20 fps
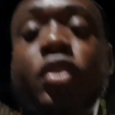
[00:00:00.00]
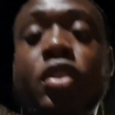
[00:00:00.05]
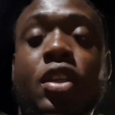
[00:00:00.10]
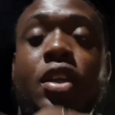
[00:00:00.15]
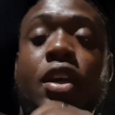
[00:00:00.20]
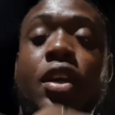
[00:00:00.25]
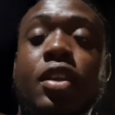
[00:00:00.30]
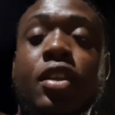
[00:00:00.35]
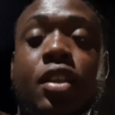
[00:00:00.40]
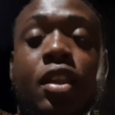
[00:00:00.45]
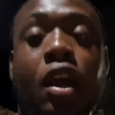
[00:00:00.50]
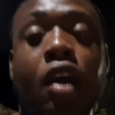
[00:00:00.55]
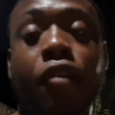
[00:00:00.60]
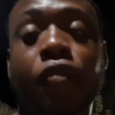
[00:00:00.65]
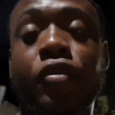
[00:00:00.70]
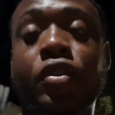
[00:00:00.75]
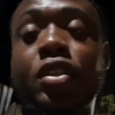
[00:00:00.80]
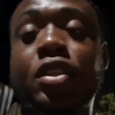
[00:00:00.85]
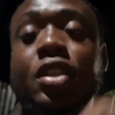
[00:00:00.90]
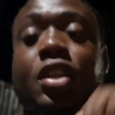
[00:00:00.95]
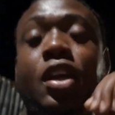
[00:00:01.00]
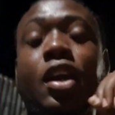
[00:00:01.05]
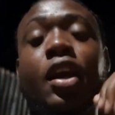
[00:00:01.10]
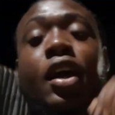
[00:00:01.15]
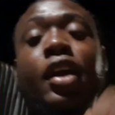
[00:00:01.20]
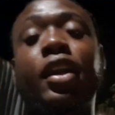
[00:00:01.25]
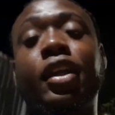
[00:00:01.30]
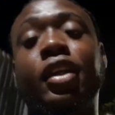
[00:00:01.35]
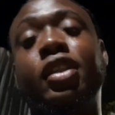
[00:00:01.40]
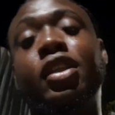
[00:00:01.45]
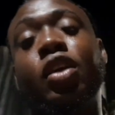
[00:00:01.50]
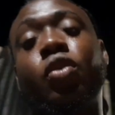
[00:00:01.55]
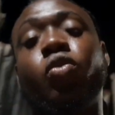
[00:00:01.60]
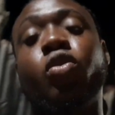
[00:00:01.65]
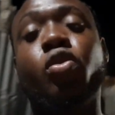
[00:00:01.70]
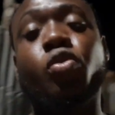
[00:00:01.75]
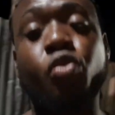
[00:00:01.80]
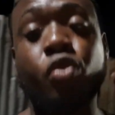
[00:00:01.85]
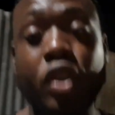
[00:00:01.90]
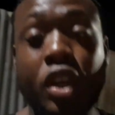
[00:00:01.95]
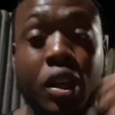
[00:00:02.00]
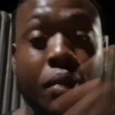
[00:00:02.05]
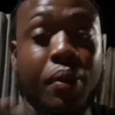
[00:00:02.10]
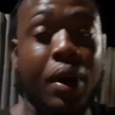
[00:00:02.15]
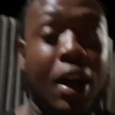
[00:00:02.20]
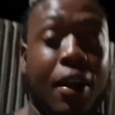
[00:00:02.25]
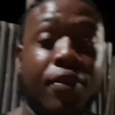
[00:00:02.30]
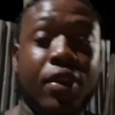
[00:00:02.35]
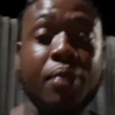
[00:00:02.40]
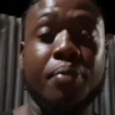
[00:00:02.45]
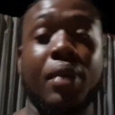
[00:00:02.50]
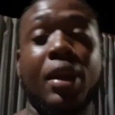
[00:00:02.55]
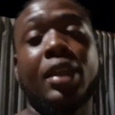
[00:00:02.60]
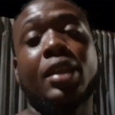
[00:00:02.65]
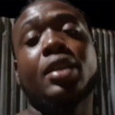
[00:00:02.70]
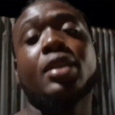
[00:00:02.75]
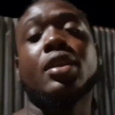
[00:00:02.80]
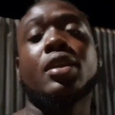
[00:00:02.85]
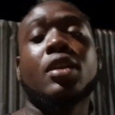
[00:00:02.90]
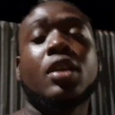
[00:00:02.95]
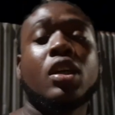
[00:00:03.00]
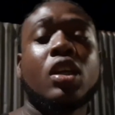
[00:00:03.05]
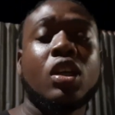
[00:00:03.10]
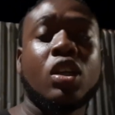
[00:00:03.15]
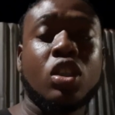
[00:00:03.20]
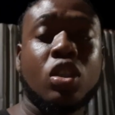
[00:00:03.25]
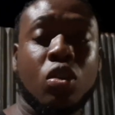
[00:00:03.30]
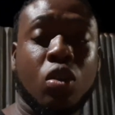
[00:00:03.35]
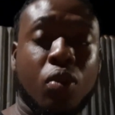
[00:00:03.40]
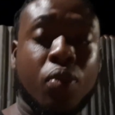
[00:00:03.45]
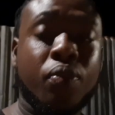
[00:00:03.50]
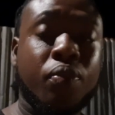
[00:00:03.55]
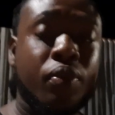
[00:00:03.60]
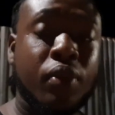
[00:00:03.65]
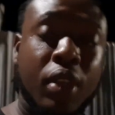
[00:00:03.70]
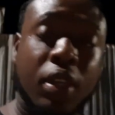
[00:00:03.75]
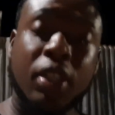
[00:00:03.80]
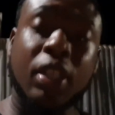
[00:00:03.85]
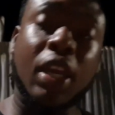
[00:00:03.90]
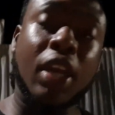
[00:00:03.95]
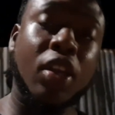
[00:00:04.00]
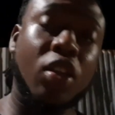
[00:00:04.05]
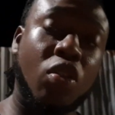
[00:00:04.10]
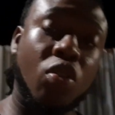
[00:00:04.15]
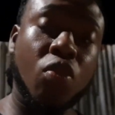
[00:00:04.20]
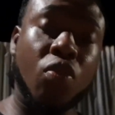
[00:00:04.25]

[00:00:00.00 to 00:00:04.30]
stay in touch, to stay connected with real Marvin Bennett. So, thank